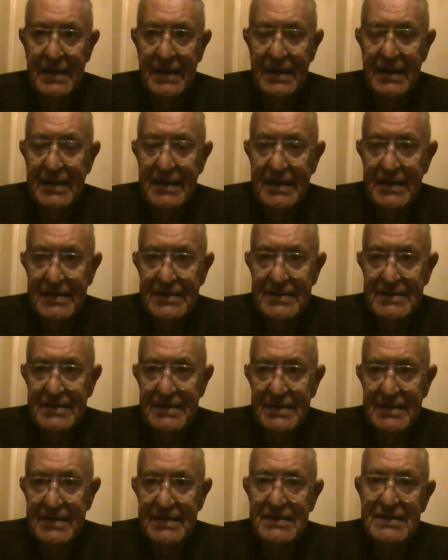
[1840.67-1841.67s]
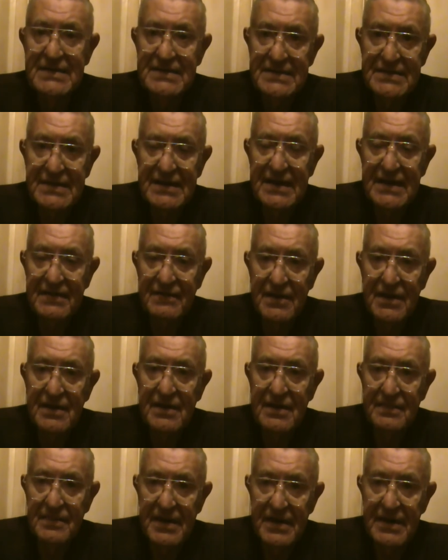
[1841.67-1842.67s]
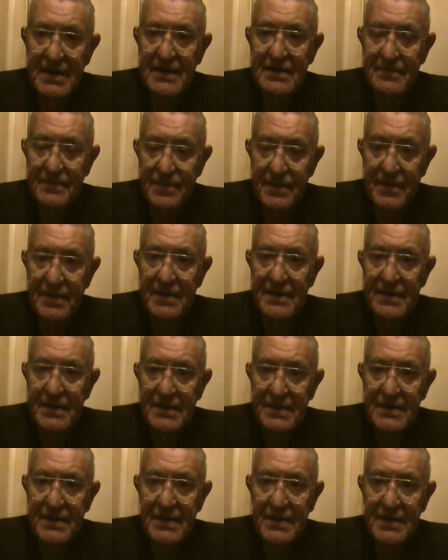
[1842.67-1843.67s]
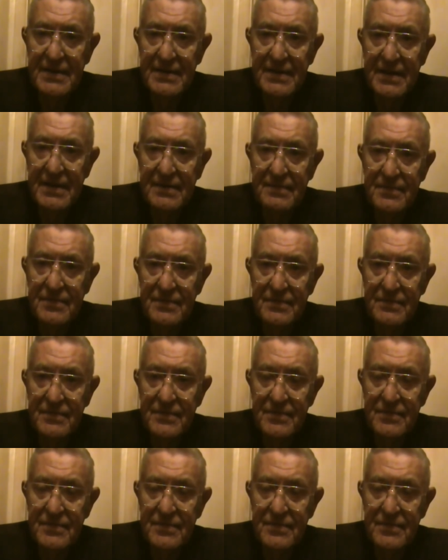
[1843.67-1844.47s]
it's this is kind of a coming out party, and I'm